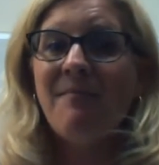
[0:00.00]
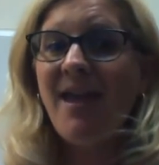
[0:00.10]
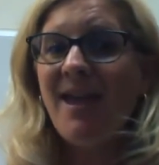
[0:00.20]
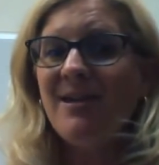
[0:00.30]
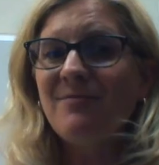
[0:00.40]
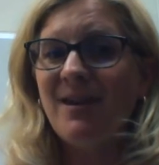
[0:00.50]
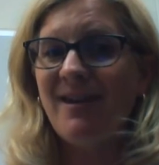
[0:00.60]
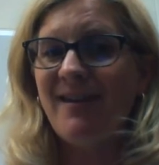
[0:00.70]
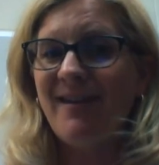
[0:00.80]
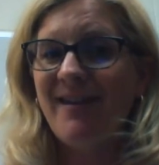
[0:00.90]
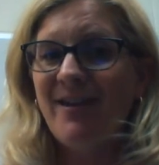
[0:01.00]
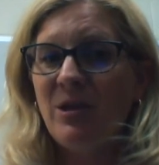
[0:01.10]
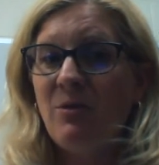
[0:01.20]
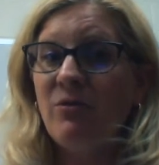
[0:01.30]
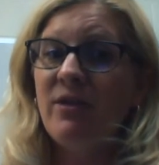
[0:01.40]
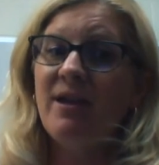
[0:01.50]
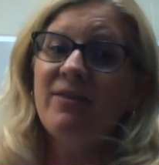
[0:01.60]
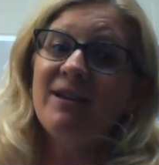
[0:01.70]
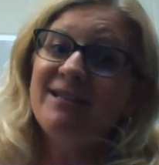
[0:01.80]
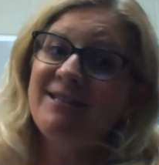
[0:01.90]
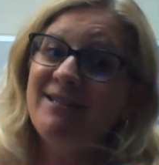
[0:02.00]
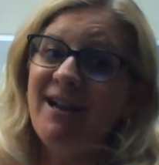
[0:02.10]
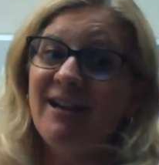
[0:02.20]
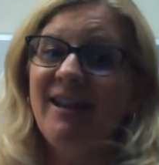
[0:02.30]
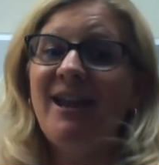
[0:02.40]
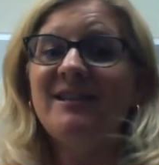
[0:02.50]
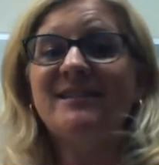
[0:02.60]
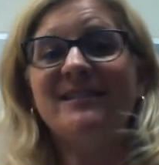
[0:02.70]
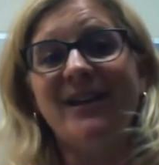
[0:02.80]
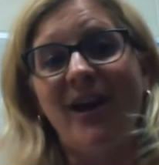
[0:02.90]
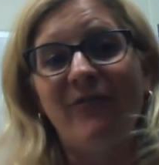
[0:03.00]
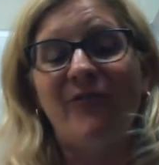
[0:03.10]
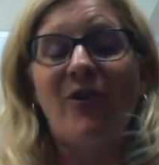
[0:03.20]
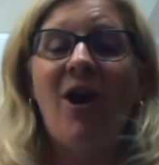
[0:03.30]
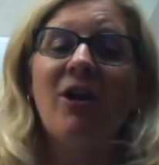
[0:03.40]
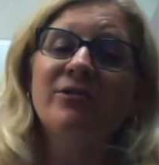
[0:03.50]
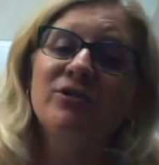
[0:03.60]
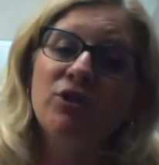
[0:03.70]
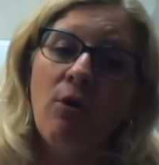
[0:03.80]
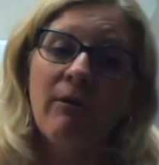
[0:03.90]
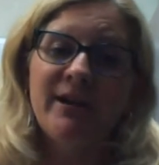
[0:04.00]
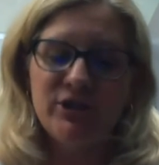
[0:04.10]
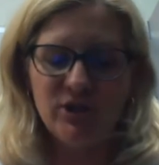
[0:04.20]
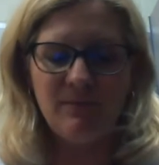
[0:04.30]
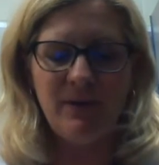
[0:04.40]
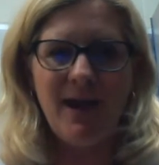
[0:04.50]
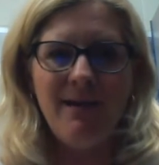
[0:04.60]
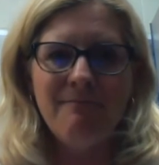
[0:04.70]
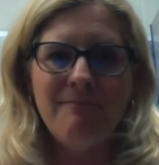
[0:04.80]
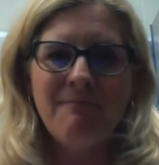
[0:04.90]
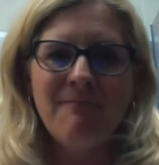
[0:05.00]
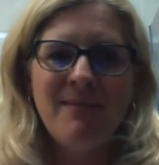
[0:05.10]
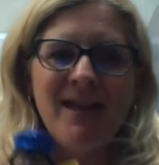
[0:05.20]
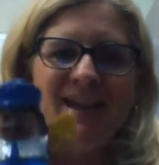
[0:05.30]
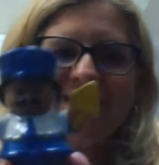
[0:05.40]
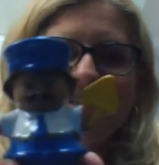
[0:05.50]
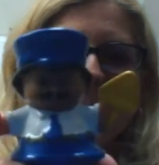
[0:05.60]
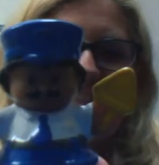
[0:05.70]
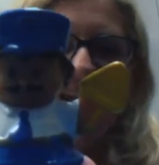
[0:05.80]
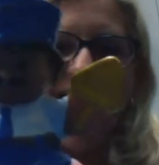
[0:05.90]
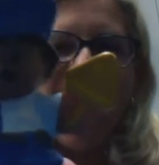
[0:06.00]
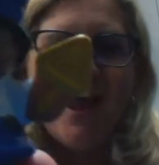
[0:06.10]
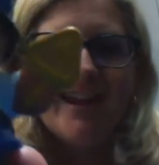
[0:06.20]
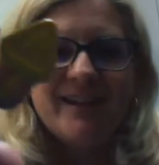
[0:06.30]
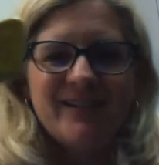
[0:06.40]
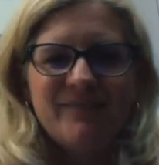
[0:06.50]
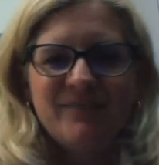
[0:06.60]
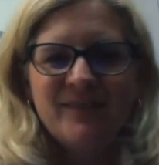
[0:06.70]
Maybe you think the studly stud for our story should be Stan.